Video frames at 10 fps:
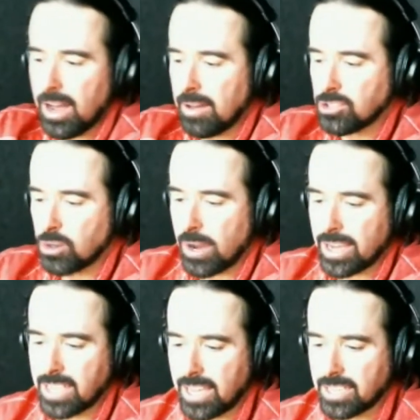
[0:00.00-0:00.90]
So I can
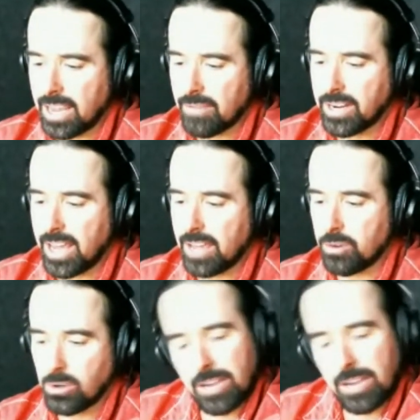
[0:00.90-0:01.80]
take it every day.
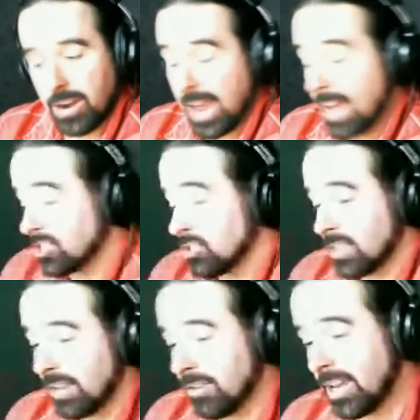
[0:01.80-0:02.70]
Throat saver I can still
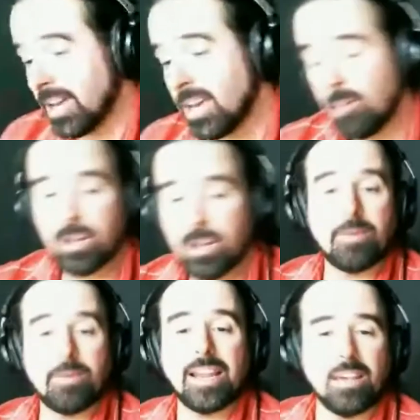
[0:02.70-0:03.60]
take every day, but it's
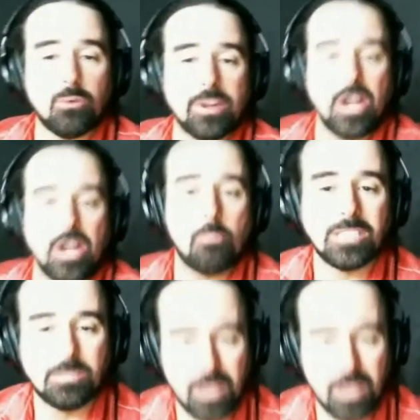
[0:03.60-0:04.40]
mainly it really opens me